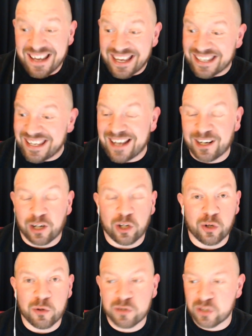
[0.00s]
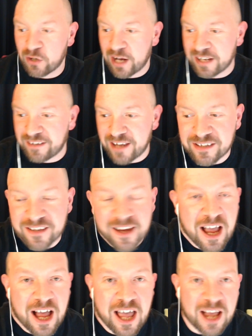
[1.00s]
Again, loads of good ideas.
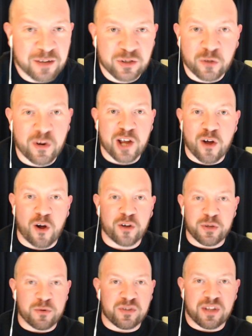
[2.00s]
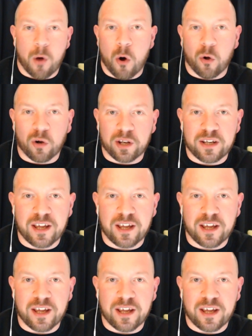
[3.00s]
Sorry I can't use them all